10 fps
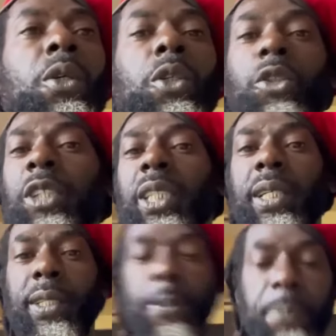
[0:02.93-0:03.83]

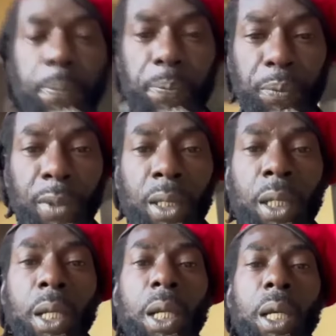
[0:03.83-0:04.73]
Greetings.
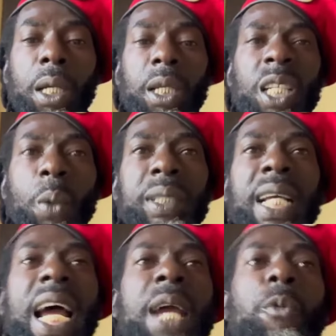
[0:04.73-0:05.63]
In our
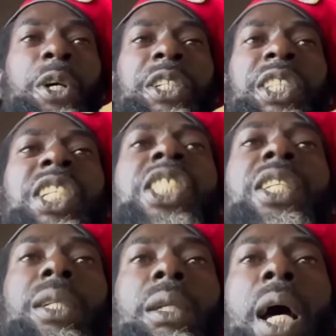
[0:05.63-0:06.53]
time, we're
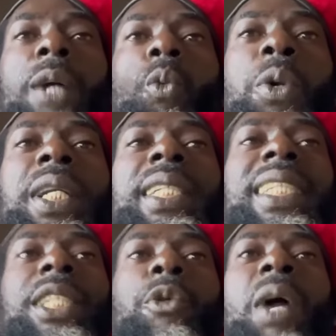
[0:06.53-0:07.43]
seeing and
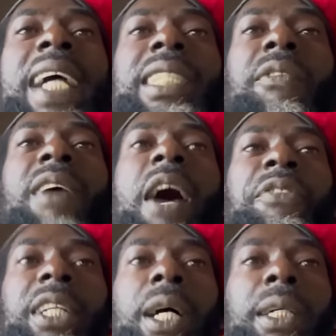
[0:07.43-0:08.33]
witnessing the rise of
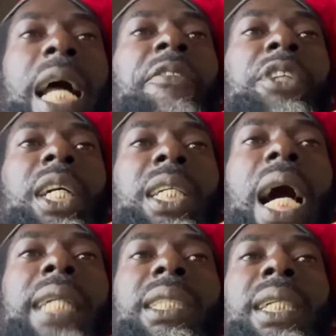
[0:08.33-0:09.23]
Africa, the African
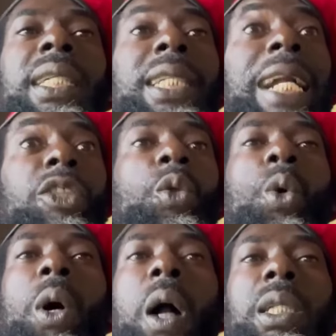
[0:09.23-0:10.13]
continent, that
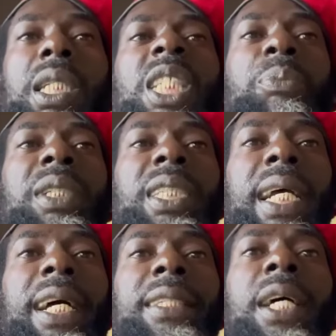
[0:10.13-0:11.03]
so-called sleeping
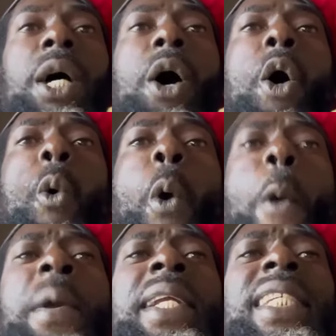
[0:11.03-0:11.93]
giant.
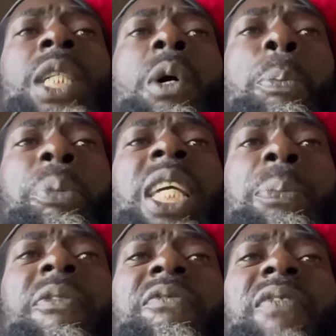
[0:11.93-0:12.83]
We're witnessing our
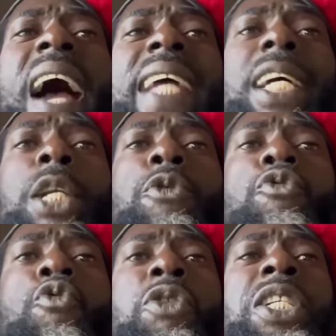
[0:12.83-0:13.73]
people finally
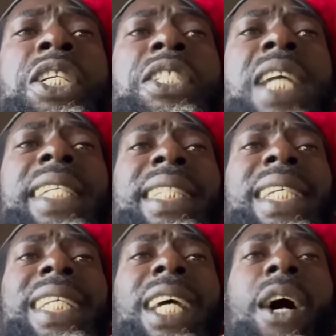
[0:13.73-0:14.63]
ruling their
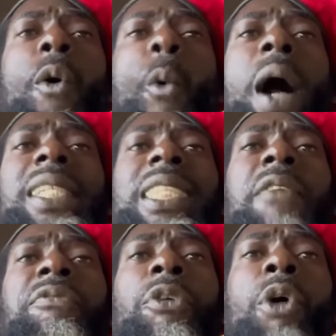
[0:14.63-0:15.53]
destiny once
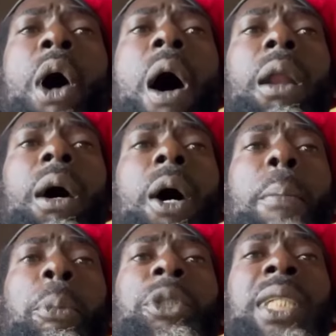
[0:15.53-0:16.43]
and for all,
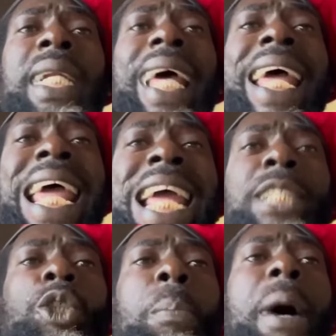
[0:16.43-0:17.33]
putting an
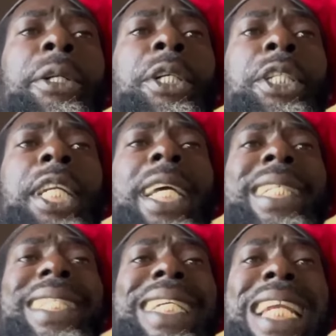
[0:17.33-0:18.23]
end to modern-day
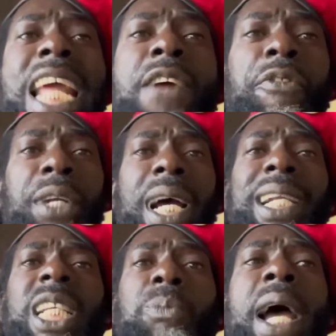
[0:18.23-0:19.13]
slavery
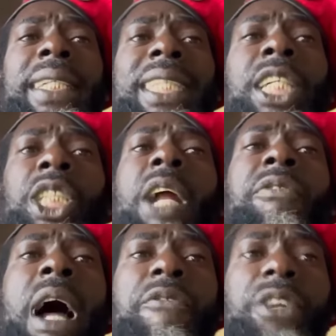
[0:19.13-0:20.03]
and exploitation
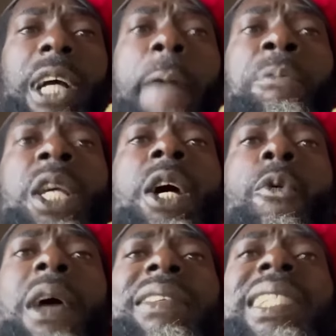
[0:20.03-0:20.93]
of Africa.
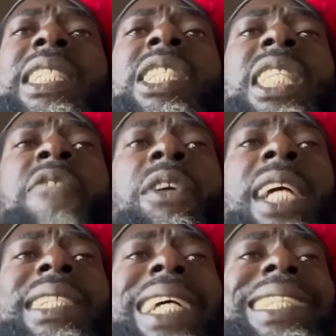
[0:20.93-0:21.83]
We have seen several
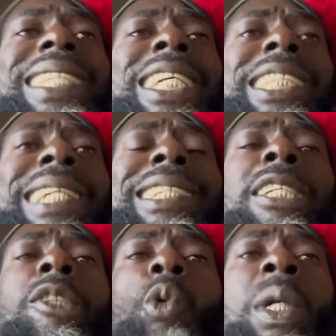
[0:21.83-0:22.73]
assassinations
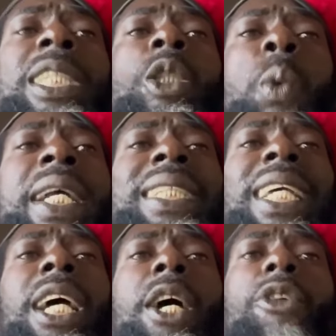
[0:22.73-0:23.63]
since
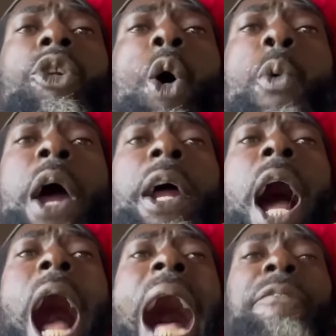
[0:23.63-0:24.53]
2020. Now we
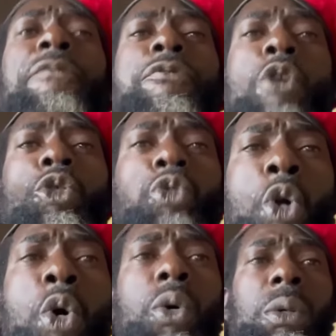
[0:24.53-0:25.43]
are at front
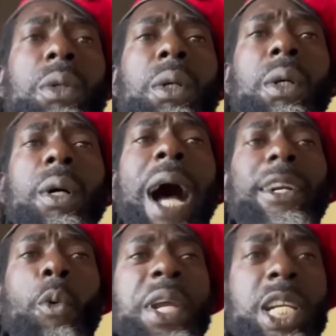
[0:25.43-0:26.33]
row
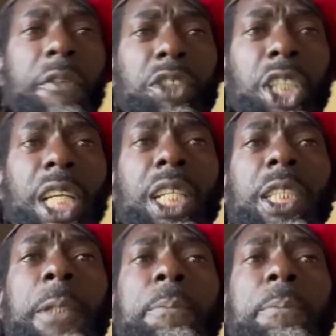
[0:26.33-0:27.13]
at the wind of change.